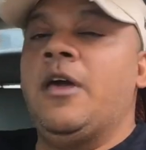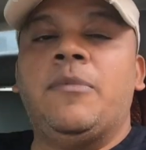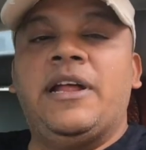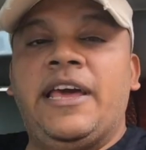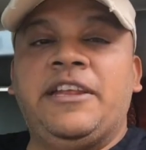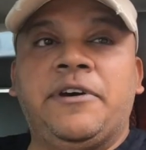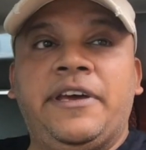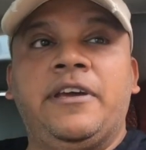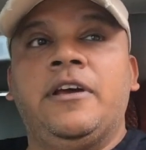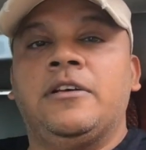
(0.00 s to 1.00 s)
But anyway,
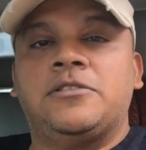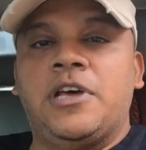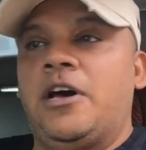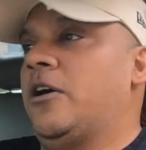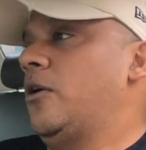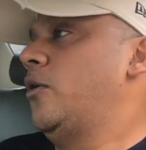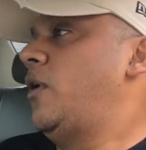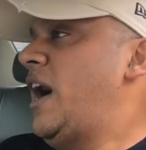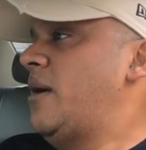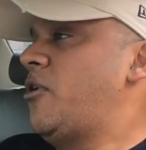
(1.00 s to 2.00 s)
so
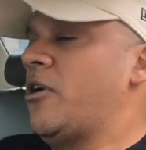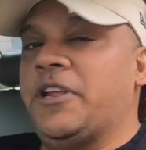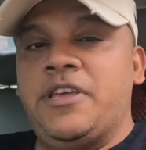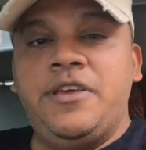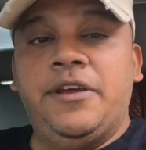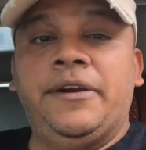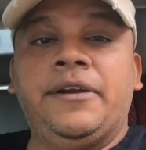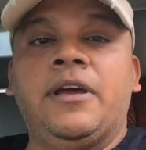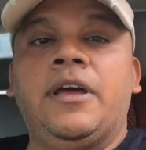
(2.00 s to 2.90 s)
I'm already here